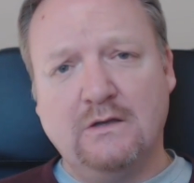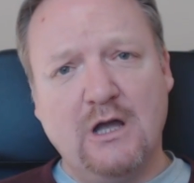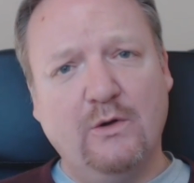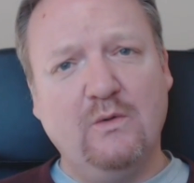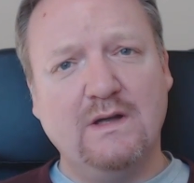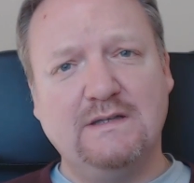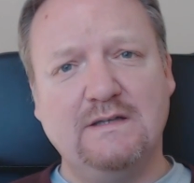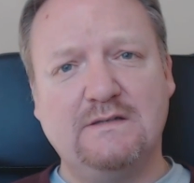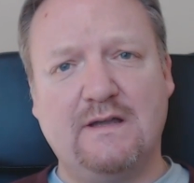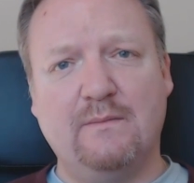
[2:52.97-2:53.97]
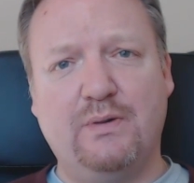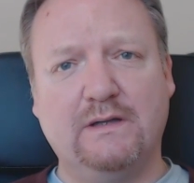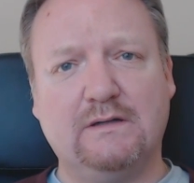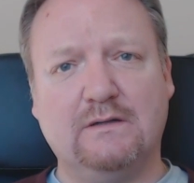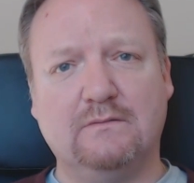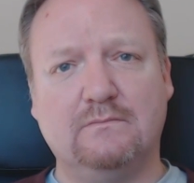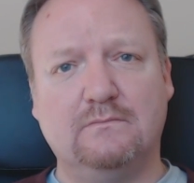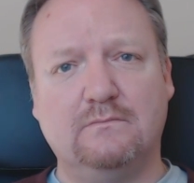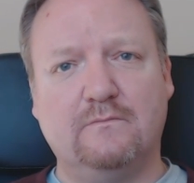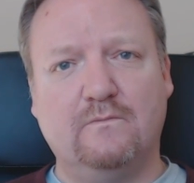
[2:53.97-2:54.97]
Now, we went into that bundle
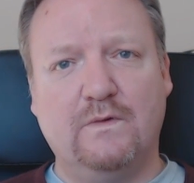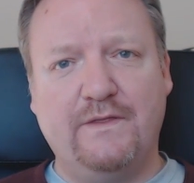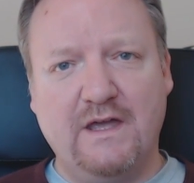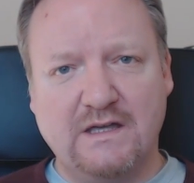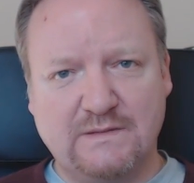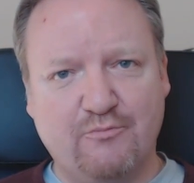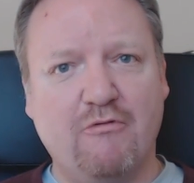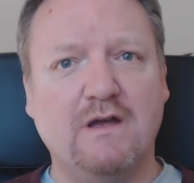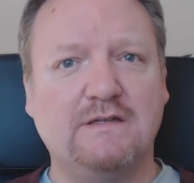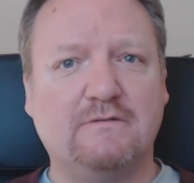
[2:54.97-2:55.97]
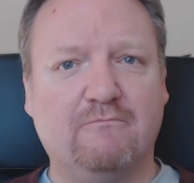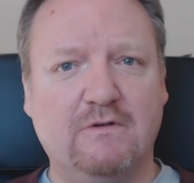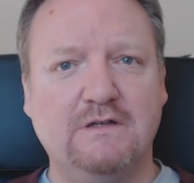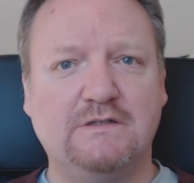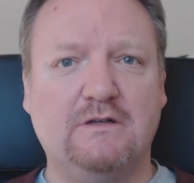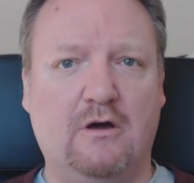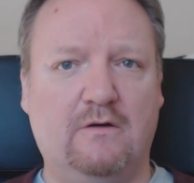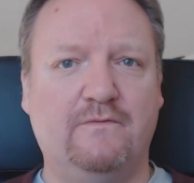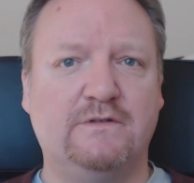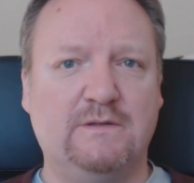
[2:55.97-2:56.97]
with the express reason
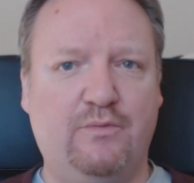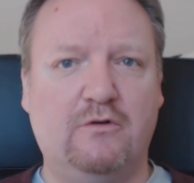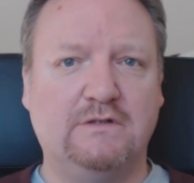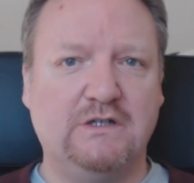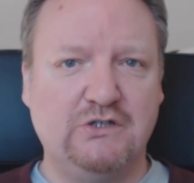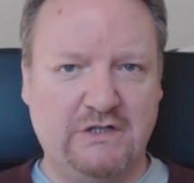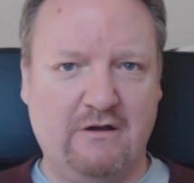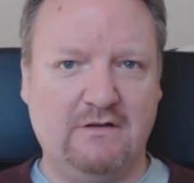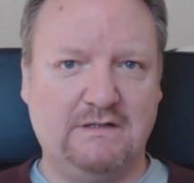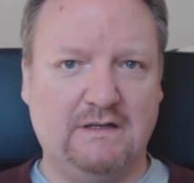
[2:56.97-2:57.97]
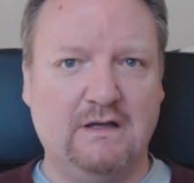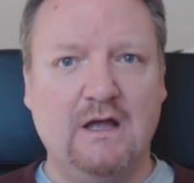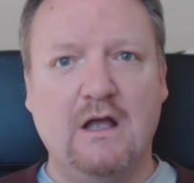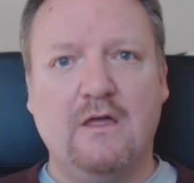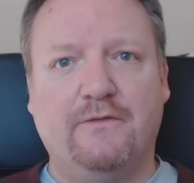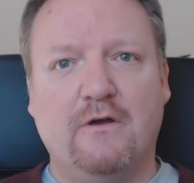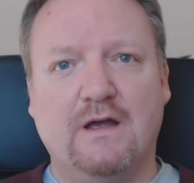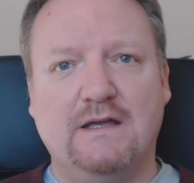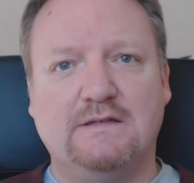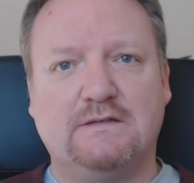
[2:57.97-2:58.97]
of supporting charity.
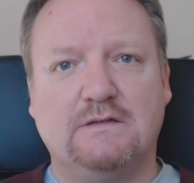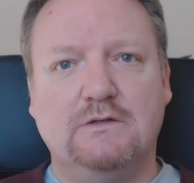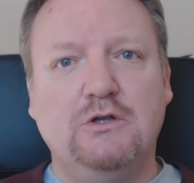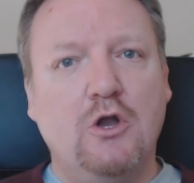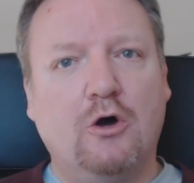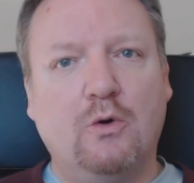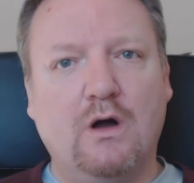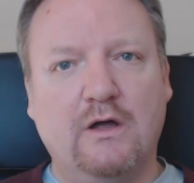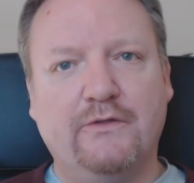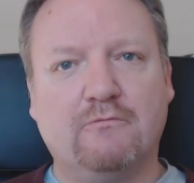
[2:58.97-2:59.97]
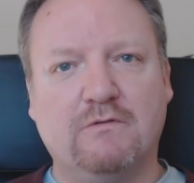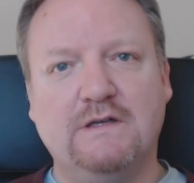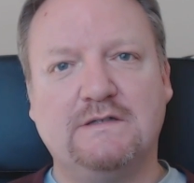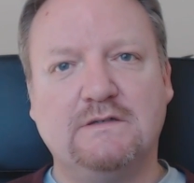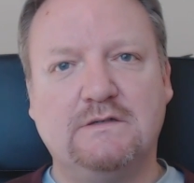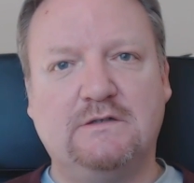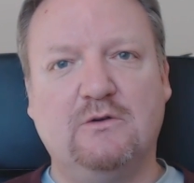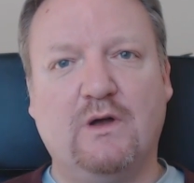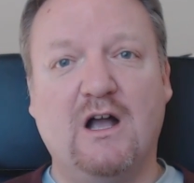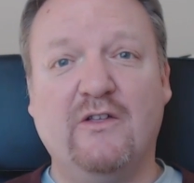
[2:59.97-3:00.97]
There is no other reason to
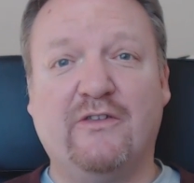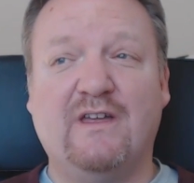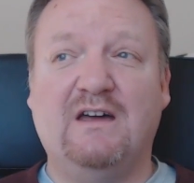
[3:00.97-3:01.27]
do it other